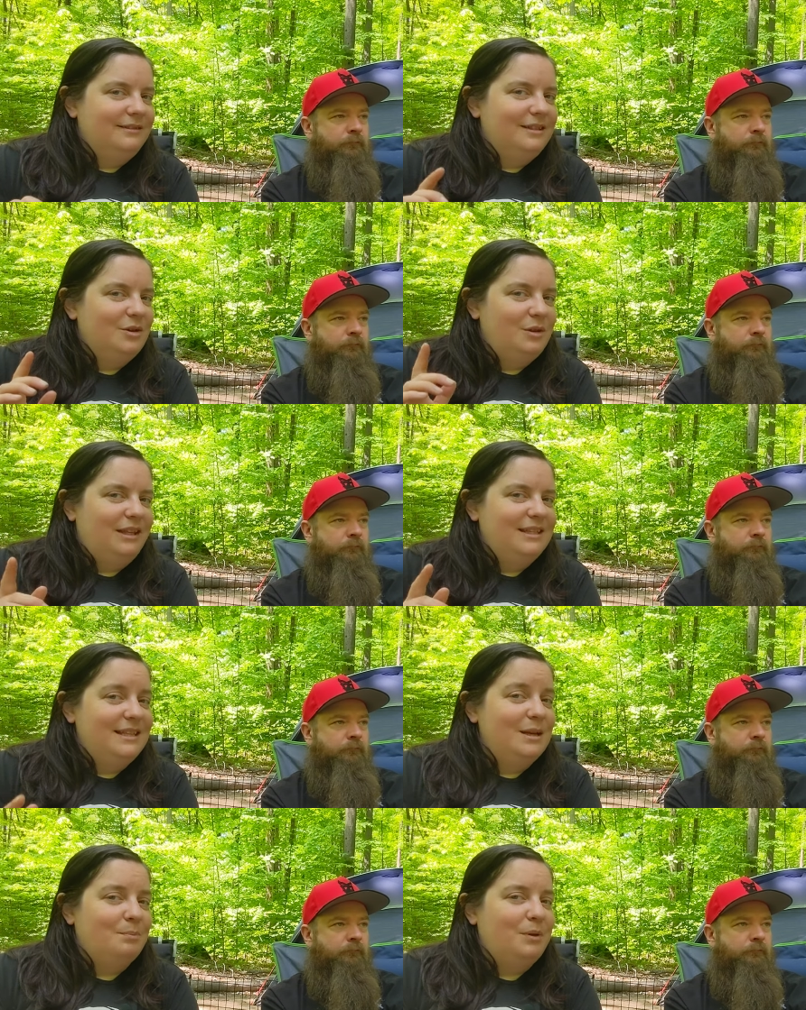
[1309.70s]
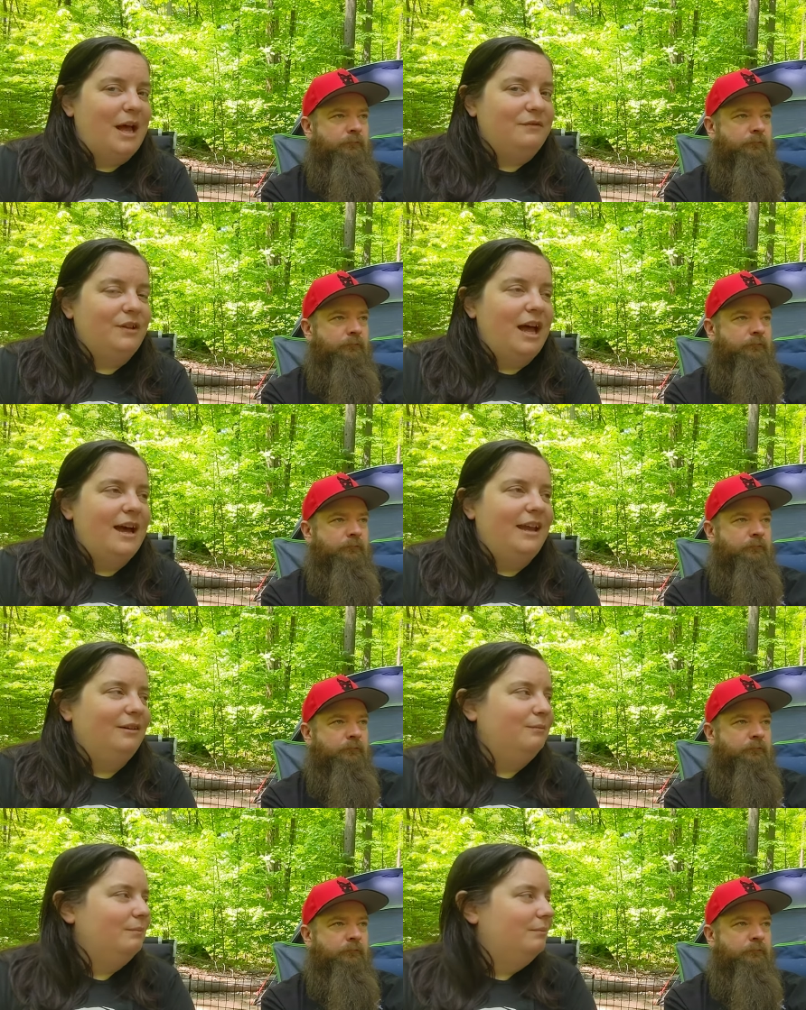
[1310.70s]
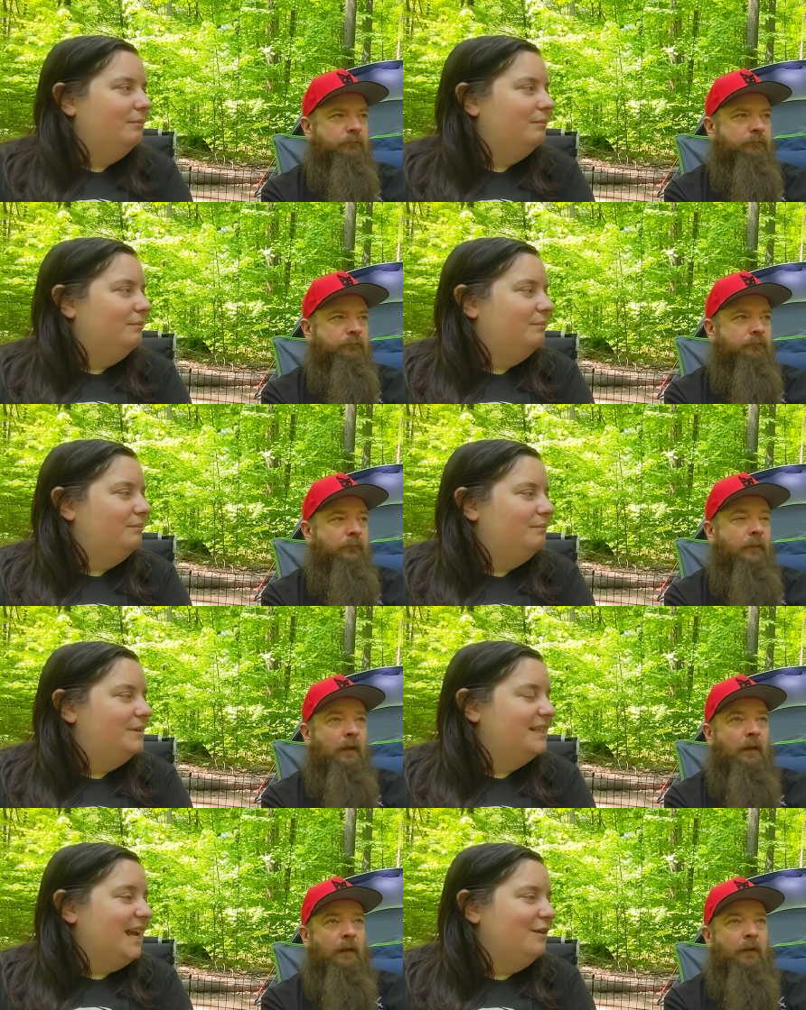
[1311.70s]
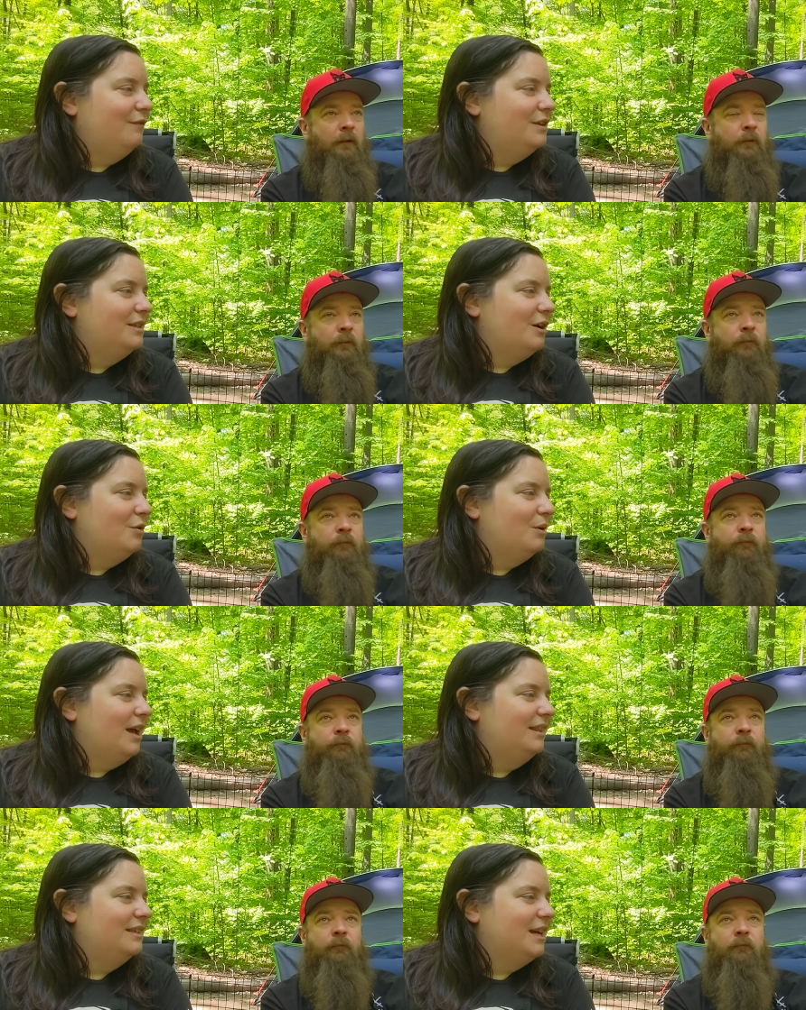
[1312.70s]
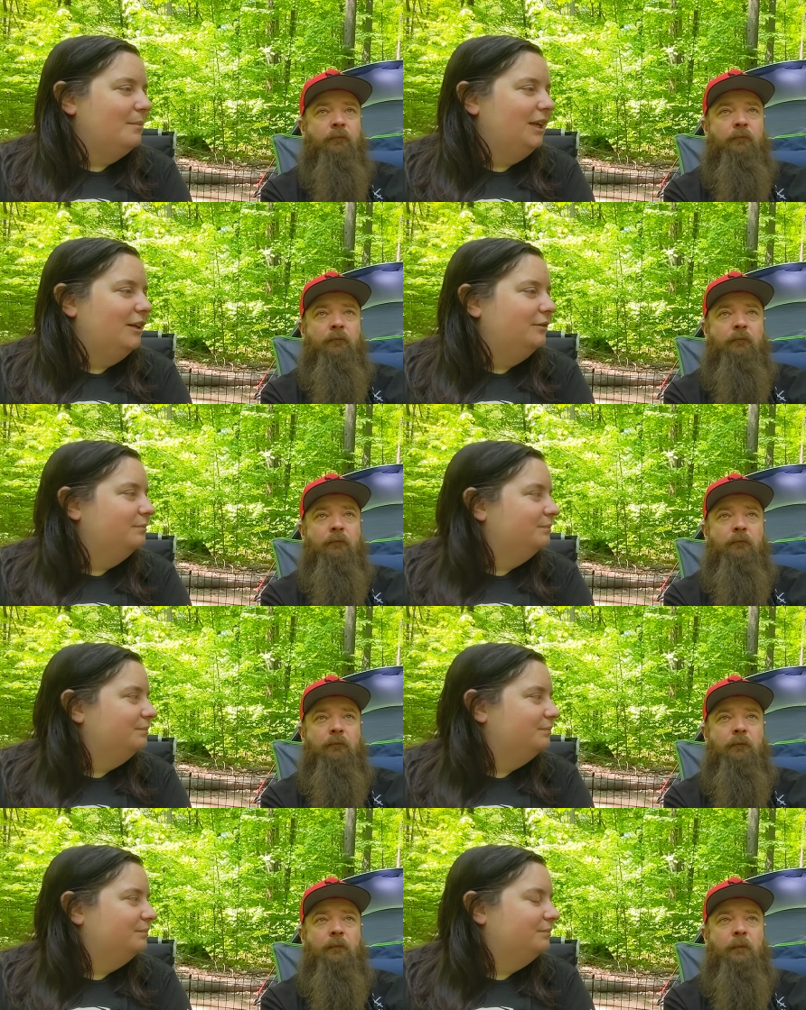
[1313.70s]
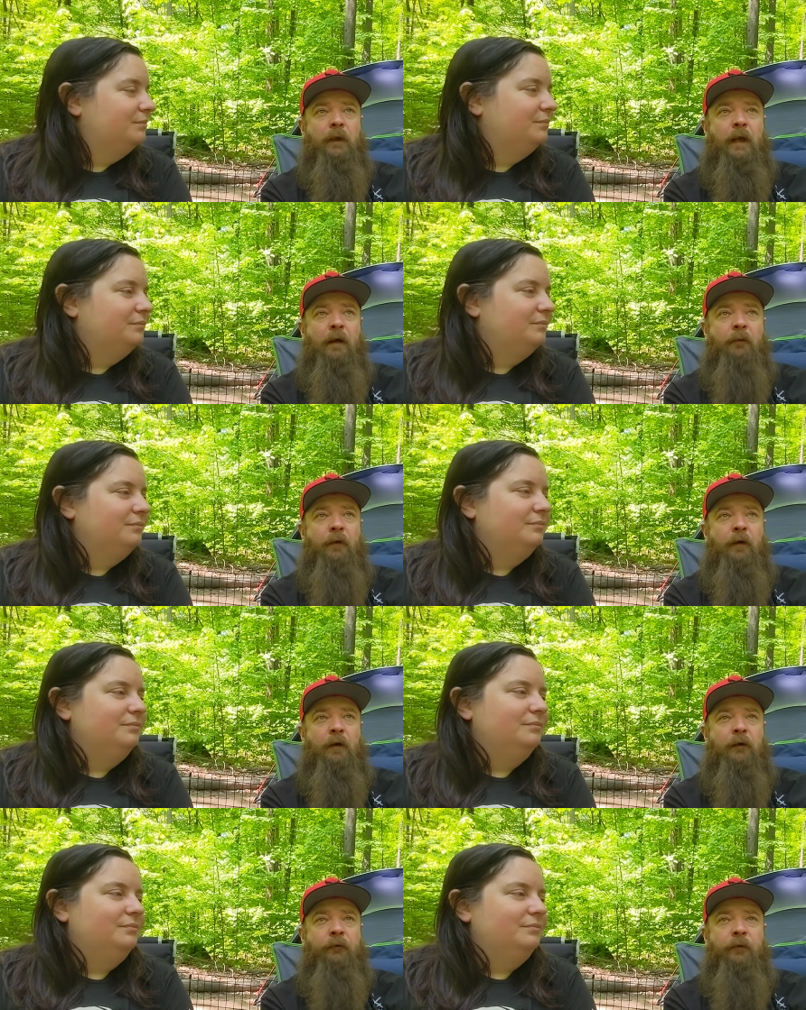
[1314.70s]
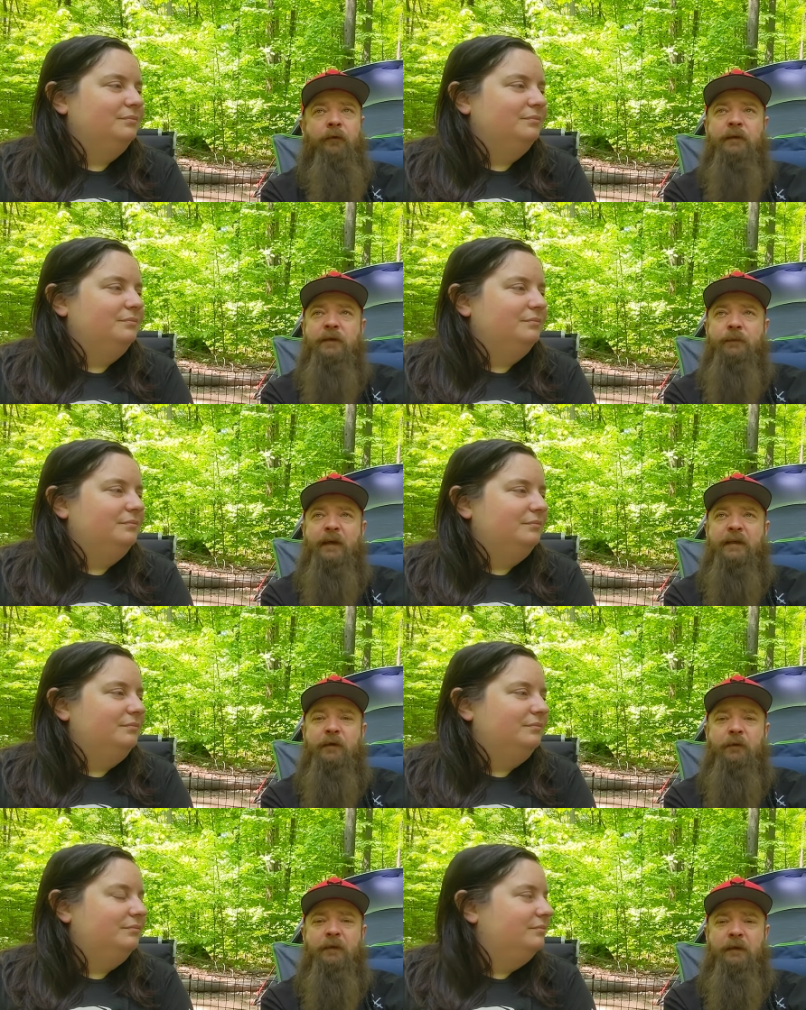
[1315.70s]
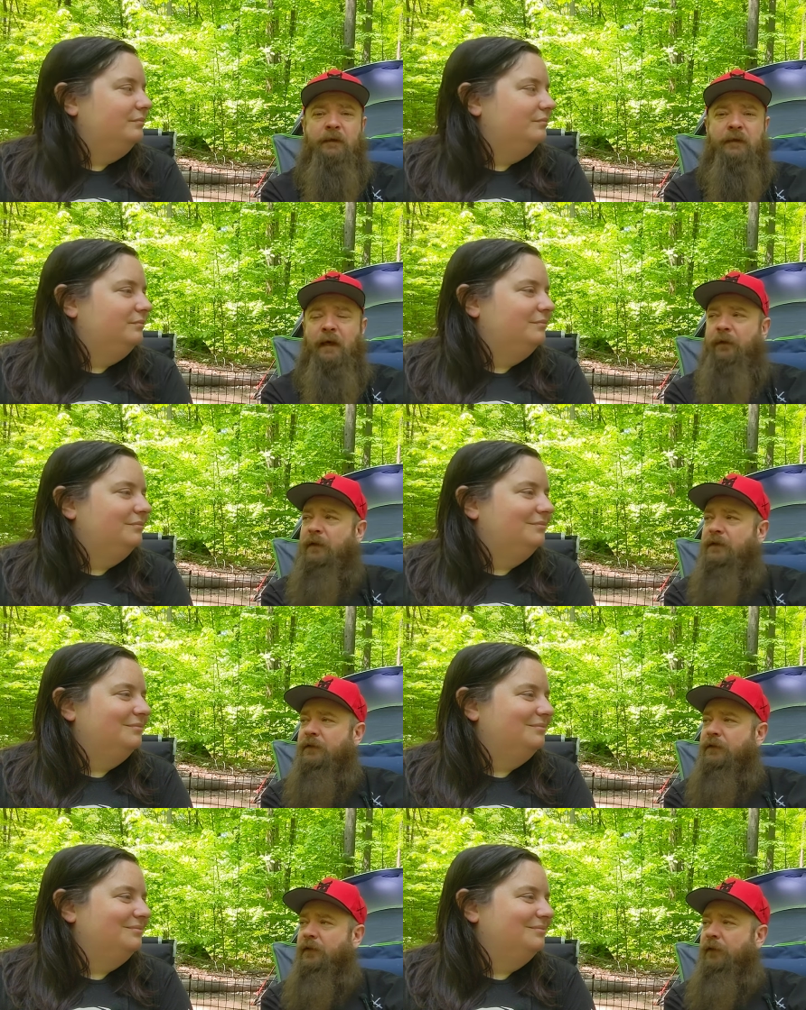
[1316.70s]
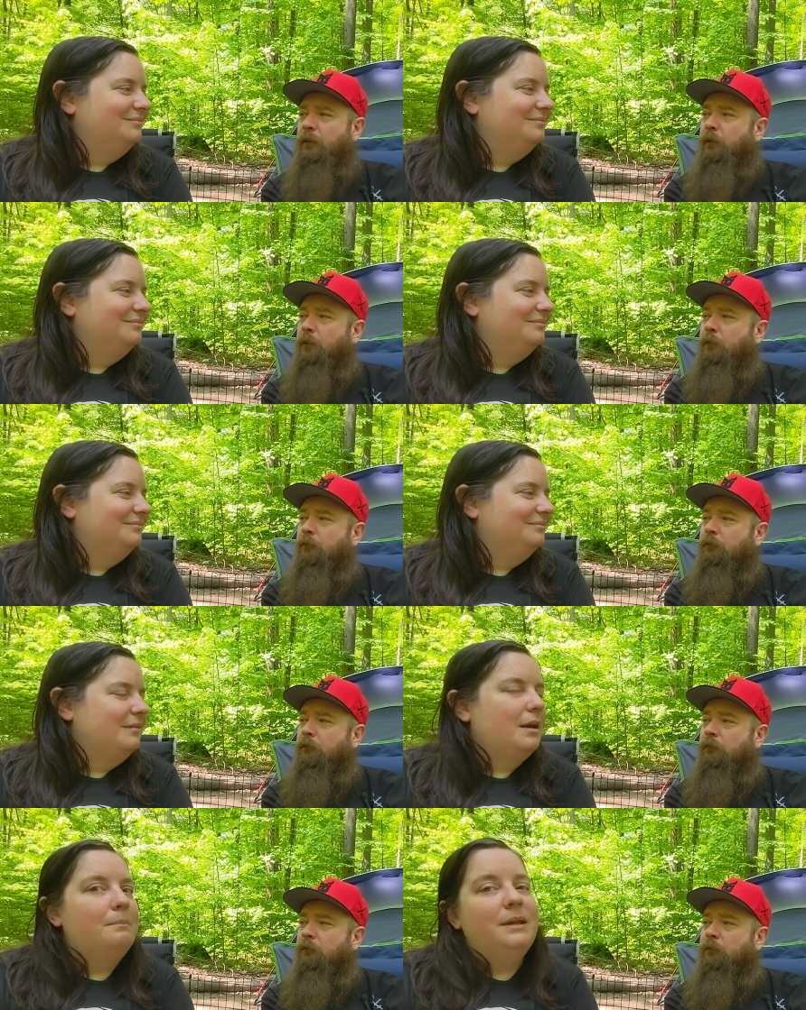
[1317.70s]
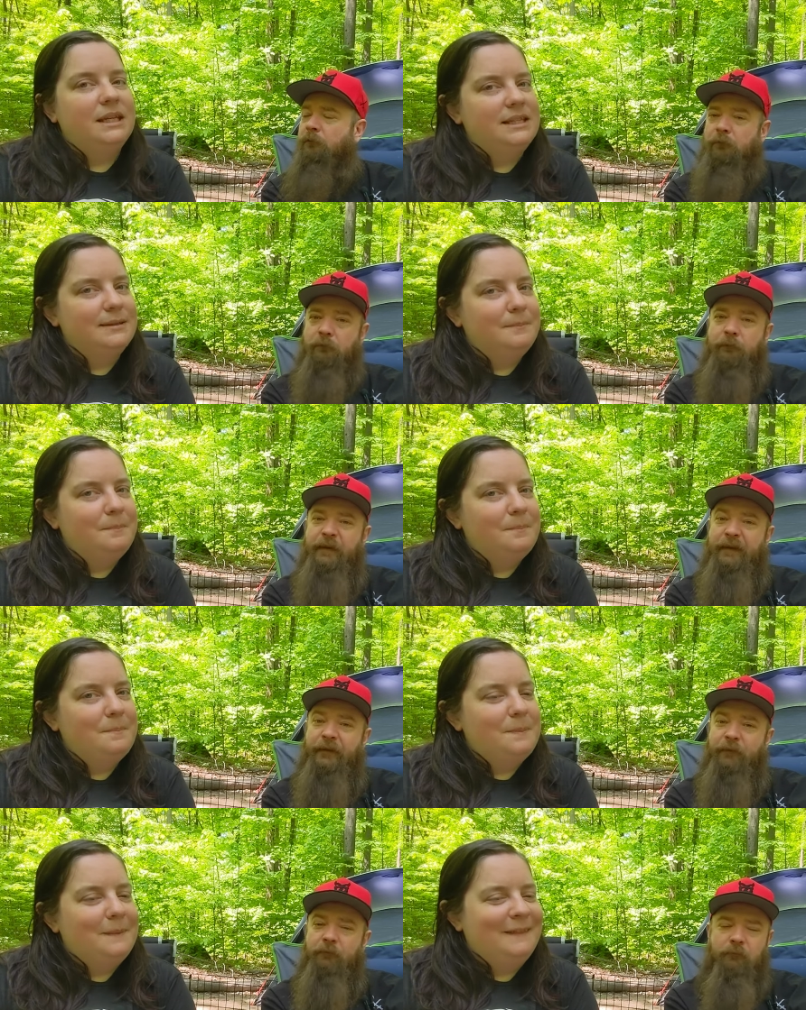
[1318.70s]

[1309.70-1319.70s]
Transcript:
Speaker 1: So this is a black fly safe zone at this time of year.
Speaker 2: Yeah, there are a few spicy sky races though. Bees. Bees.